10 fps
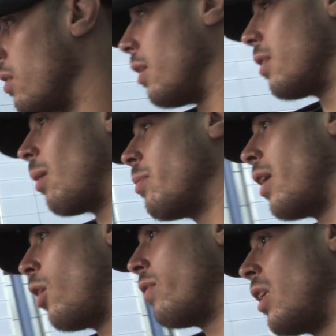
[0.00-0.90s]
it's time to
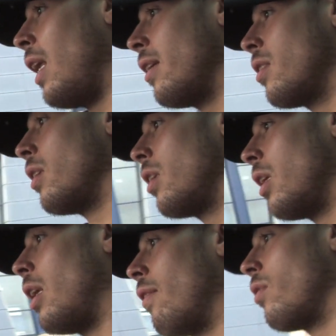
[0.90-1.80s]
head over to Leicester
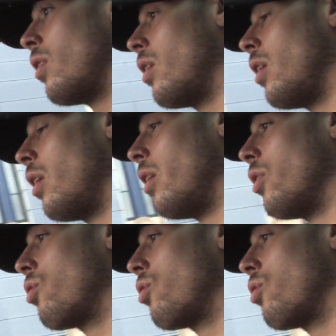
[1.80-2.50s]
and I've got uh,